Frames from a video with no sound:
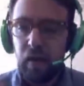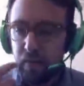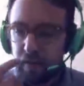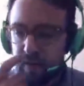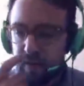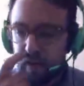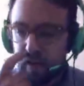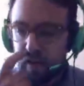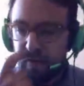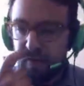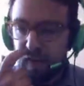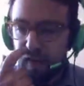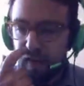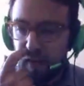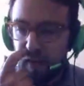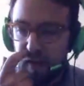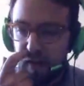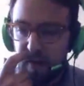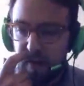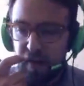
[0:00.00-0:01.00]
was kind of like
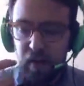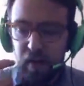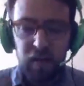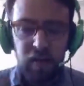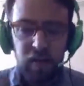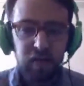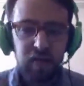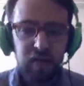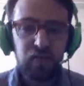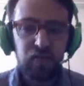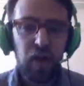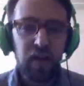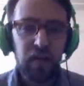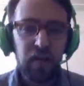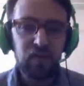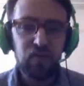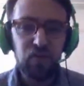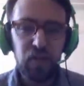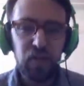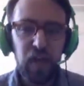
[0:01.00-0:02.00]
a
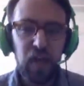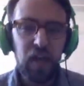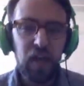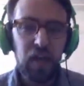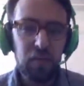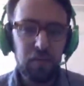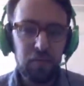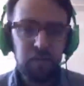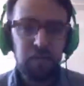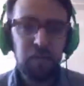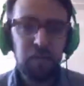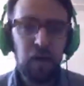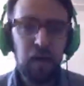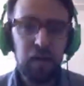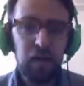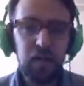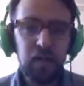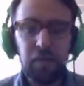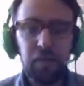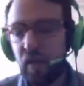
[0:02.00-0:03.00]
strategy game
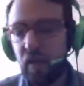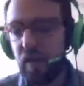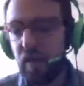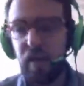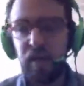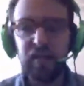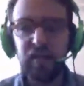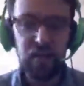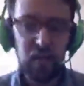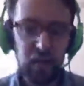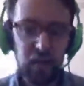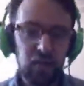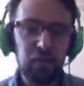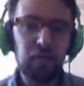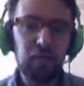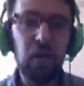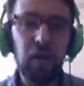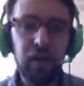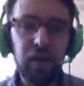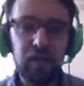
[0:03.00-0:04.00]
to play against other
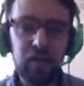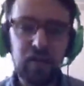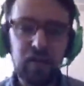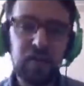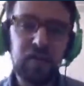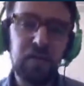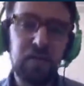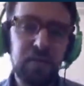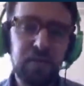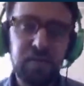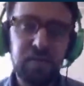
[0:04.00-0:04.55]
players.